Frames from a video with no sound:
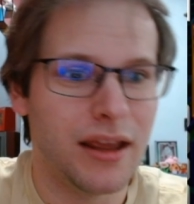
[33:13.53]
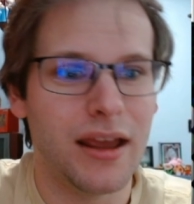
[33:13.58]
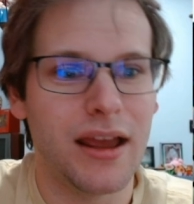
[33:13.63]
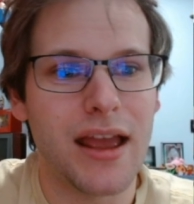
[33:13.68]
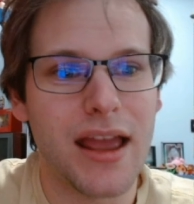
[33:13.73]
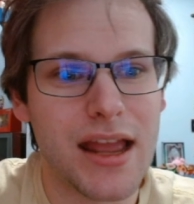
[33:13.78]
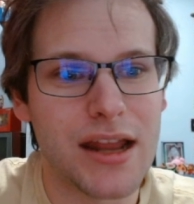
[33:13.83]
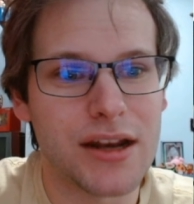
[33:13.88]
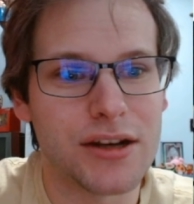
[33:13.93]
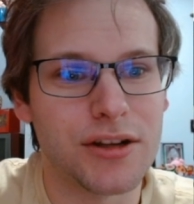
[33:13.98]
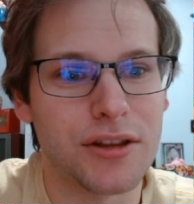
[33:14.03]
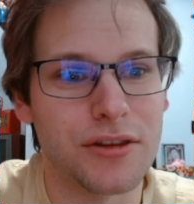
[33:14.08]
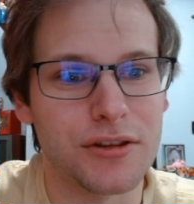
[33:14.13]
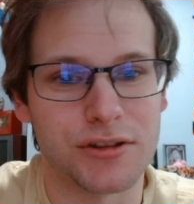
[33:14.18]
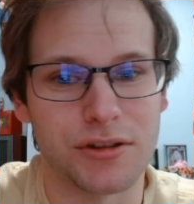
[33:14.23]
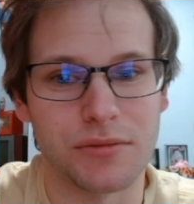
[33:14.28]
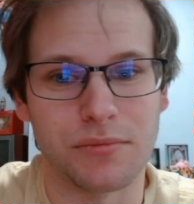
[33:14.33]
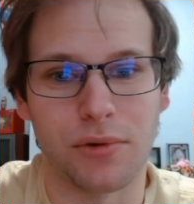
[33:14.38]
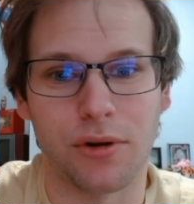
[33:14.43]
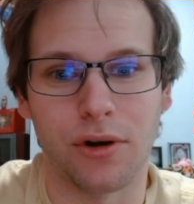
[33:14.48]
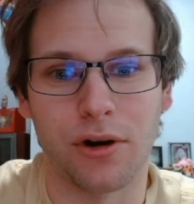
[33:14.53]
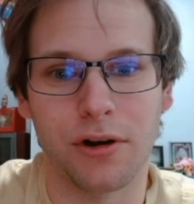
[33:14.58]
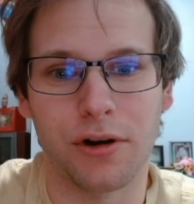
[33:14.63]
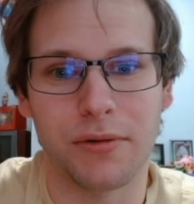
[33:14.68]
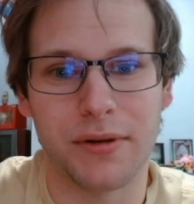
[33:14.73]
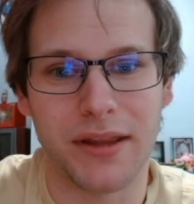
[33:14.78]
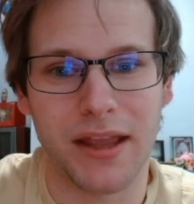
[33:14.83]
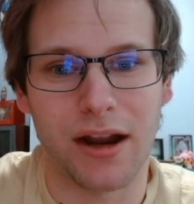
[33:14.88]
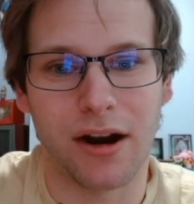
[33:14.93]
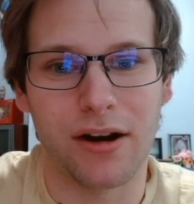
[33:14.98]
into the Zaborg
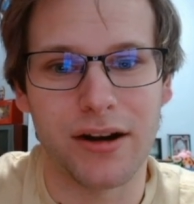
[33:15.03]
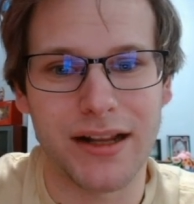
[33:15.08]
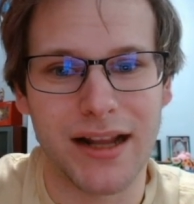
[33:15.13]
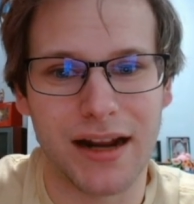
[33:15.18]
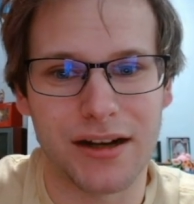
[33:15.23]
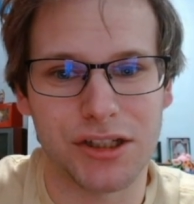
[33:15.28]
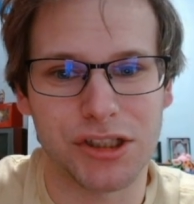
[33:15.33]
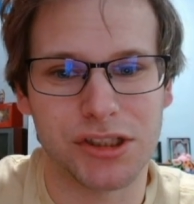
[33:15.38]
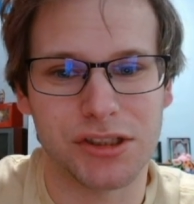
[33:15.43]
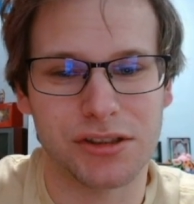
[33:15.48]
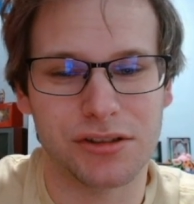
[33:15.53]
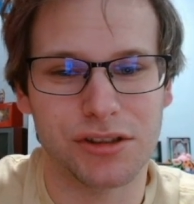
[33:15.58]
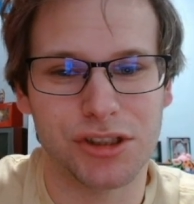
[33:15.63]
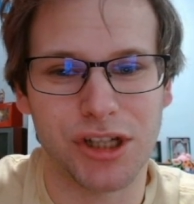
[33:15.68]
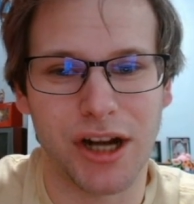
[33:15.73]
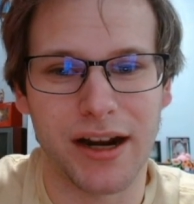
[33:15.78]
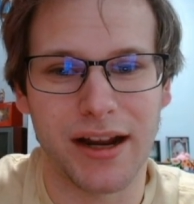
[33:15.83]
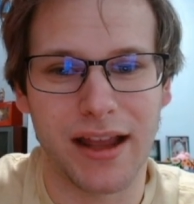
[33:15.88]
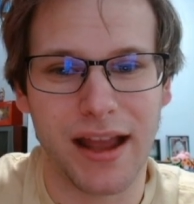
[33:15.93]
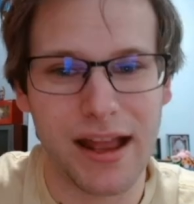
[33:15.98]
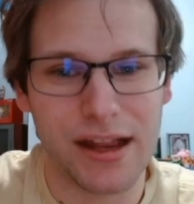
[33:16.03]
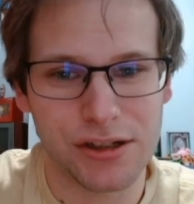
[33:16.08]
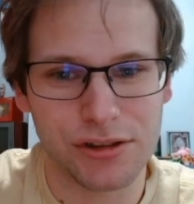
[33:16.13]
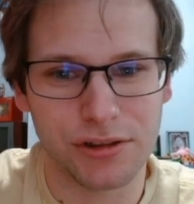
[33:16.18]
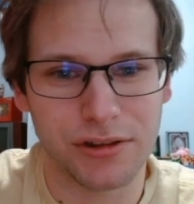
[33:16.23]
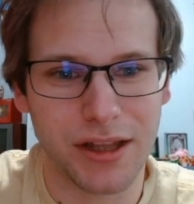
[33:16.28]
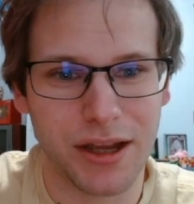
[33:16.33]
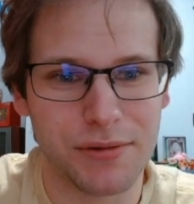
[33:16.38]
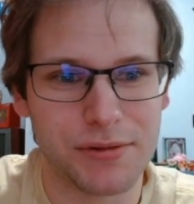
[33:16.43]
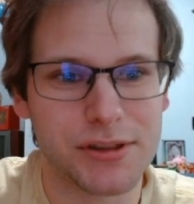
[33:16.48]
when they already had a Shining
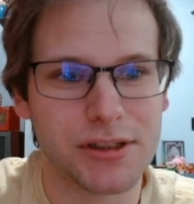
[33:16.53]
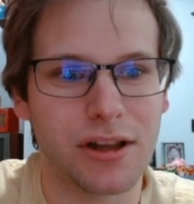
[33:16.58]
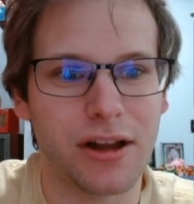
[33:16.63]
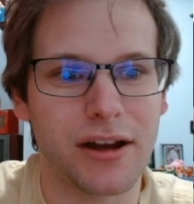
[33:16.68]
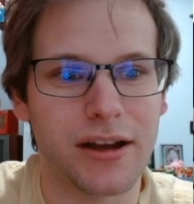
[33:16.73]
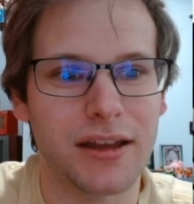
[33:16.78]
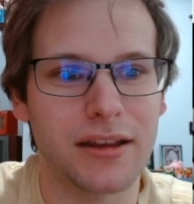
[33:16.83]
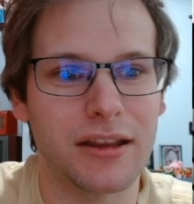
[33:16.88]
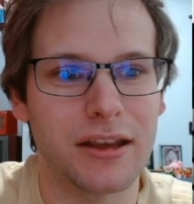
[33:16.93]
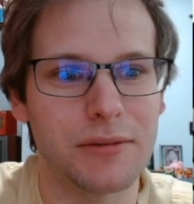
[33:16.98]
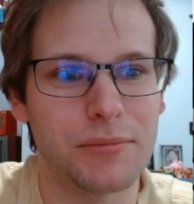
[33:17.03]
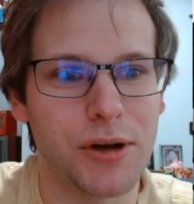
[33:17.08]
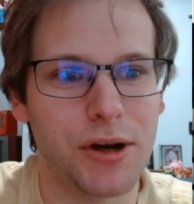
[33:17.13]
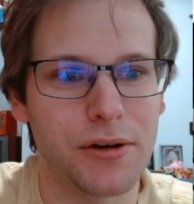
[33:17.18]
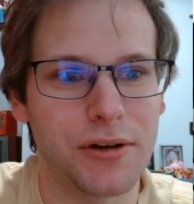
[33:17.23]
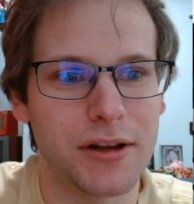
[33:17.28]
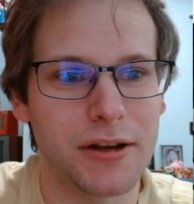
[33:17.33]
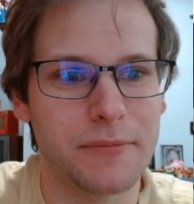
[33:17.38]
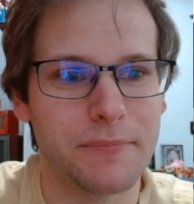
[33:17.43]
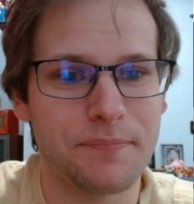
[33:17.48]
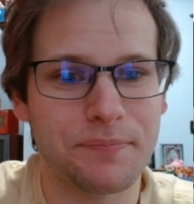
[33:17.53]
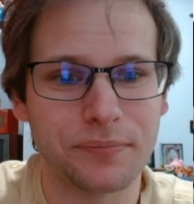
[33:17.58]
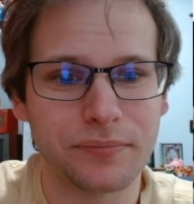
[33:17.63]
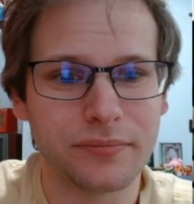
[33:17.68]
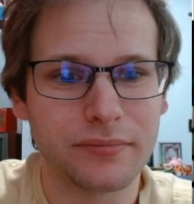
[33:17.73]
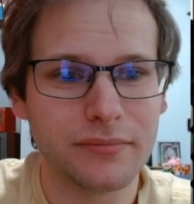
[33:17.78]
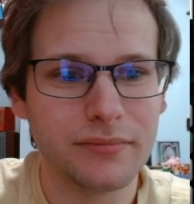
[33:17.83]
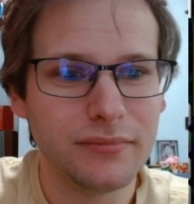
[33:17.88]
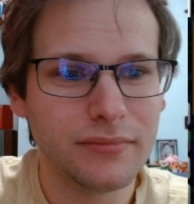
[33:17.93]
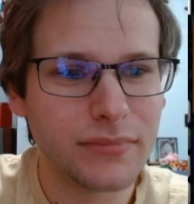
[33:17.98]
Angel that was clocking the opponent.
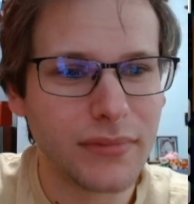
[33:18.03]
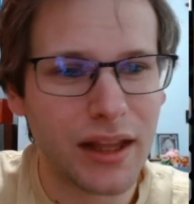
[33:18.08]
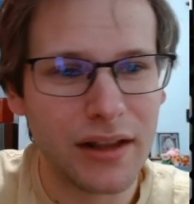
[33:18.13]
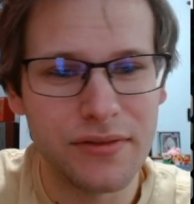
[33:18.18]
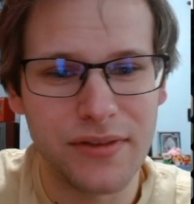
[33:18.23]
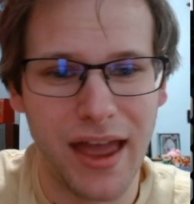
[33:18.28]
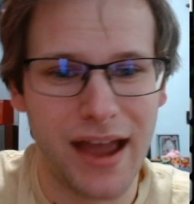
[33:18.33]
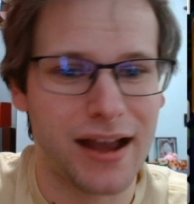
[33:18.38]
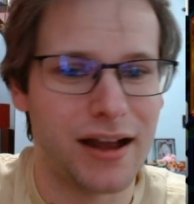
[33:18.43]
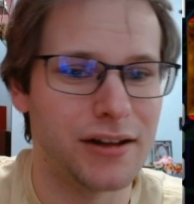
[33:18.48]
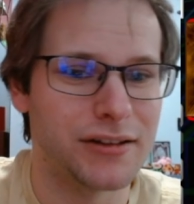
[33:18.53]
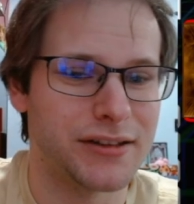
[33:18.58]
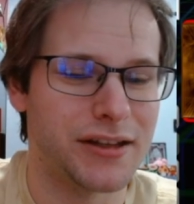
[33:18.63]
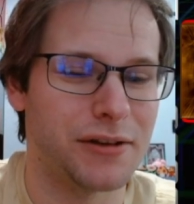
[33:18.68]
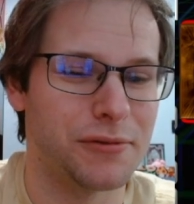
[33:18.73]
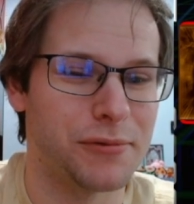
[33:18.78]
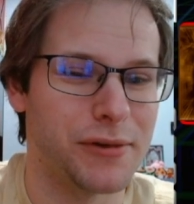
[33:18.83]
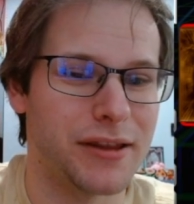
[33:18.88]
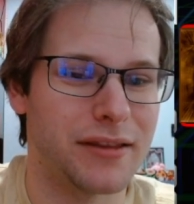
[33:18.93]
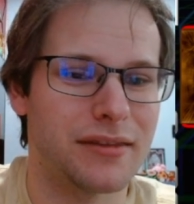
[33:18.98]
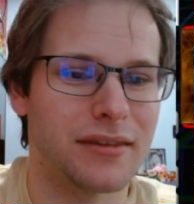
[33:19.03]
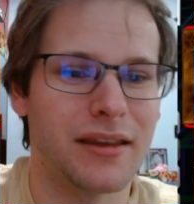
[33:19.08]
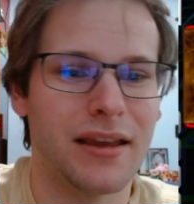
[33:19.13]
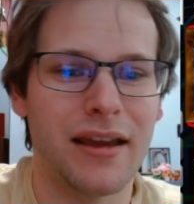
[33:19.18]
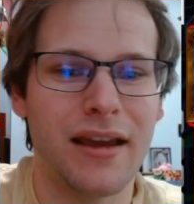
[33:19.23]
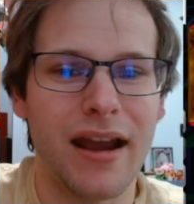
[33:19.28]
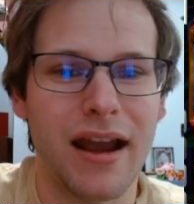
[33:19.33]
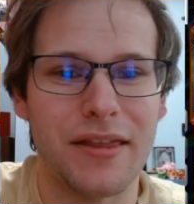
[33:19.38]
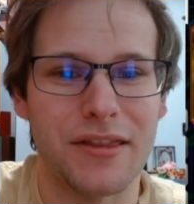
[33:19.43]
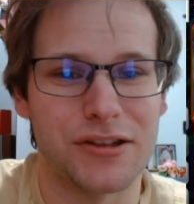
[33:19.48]
That got dealt with,
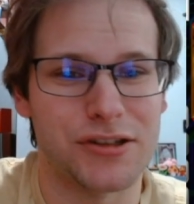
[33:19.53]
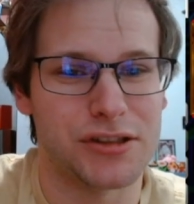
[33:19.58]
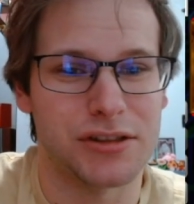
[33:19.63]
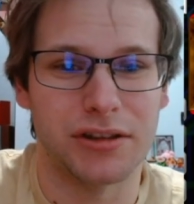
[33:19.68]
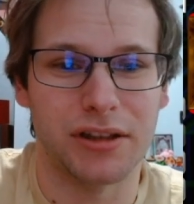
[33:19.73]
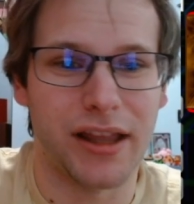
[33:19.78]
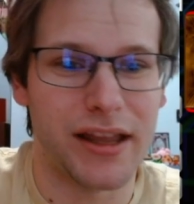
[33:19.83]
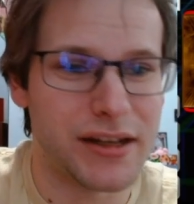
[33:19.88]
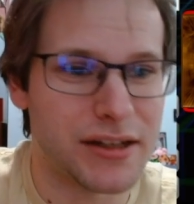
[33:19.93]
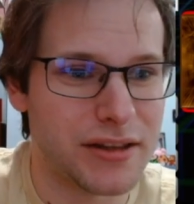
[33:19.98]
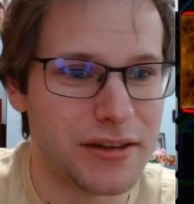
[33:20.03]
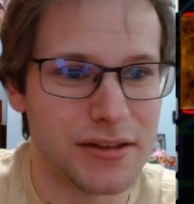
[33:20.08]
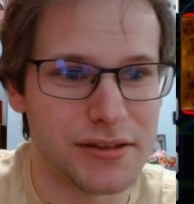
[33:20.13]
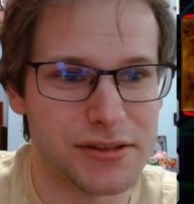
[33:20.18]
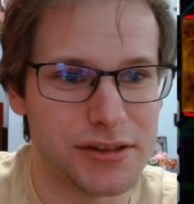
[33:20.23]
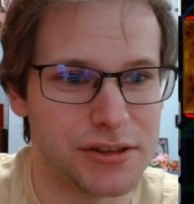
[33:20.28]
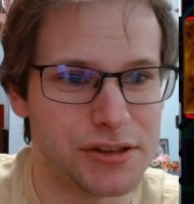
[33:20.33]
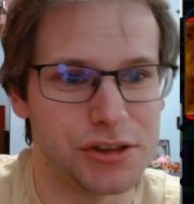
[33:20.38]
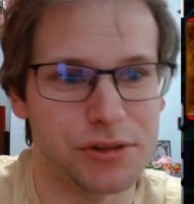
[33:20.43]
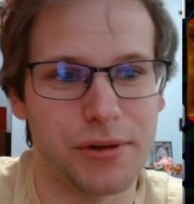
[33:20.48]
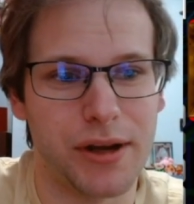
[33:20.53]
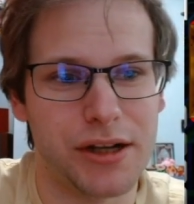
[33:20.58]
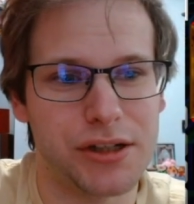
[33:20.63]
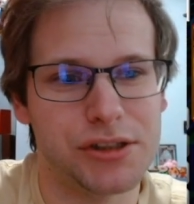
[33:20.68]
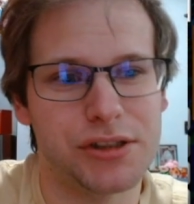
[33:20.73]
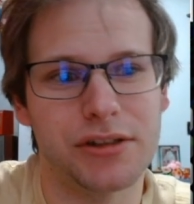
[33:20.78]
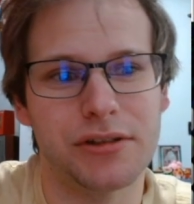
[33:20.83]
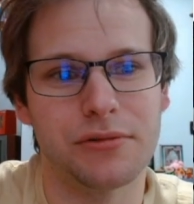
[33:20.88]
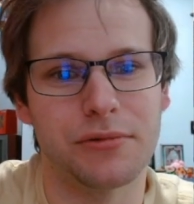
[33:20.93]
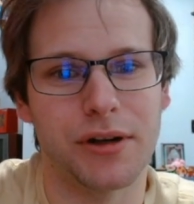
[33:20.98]
and it just led to this
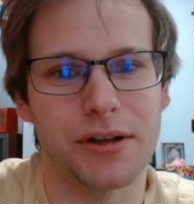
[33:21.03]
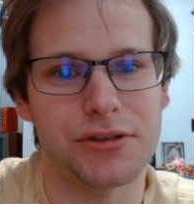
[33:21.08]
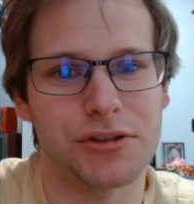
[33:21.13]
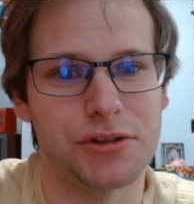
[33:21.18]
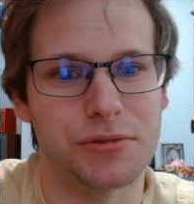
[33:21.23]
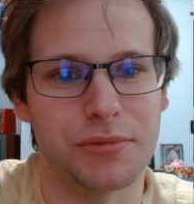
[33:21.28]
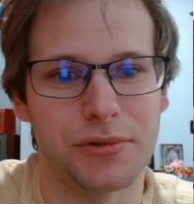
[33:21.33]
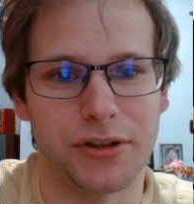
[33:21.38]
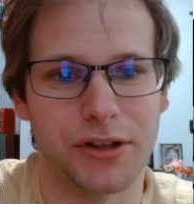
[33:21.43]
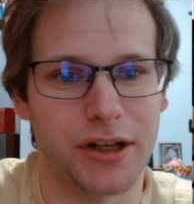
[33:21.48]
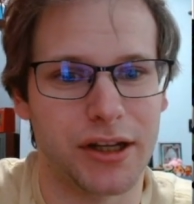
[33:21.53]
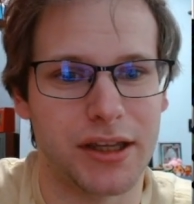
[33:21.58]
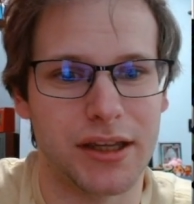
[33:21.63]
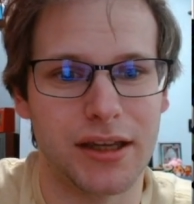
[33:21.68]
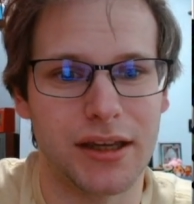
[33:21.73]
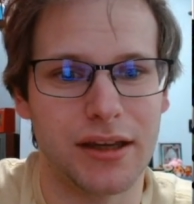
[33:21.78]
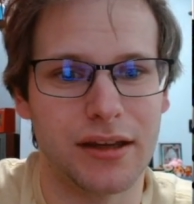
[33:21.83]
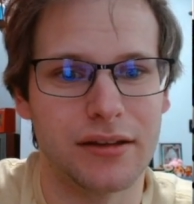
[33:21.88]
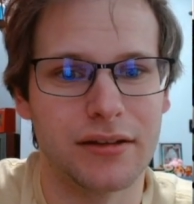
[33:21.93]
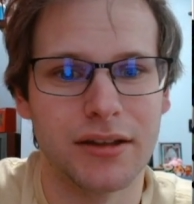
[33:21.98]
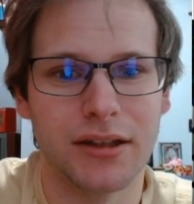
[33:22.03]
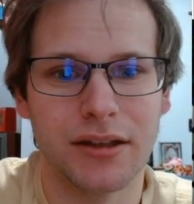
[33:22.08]
situation where Super Ducky,